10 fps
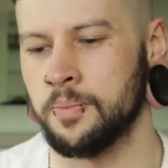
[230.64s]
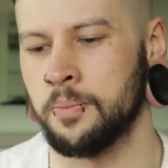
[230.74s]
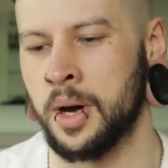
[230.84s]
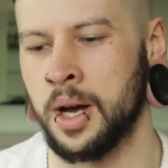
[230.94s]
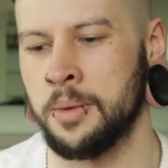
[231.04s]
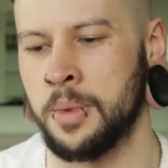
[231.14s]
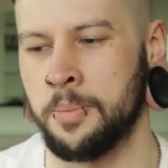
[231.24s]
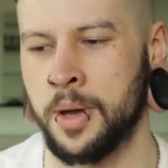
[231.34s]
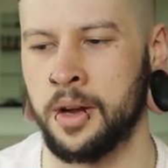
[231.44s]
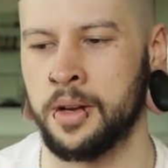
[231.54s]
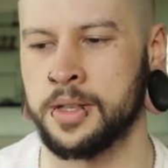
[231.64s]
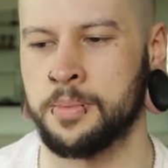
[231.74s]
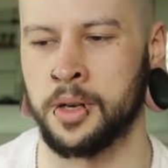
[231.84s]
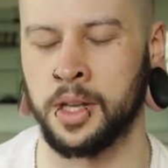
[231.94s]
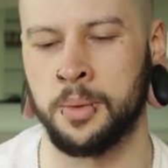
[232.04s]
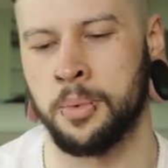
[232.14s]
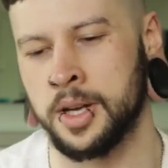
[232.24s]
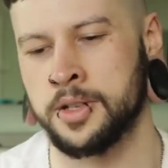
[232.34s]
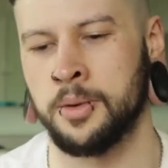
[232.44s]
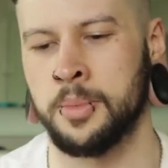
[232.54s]
my parents put a lot of
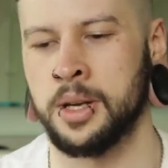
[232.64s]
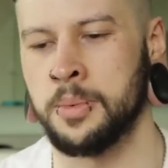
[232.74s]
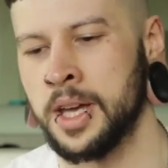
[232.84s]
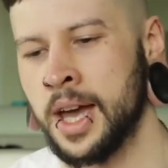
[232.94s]
pressure on me to be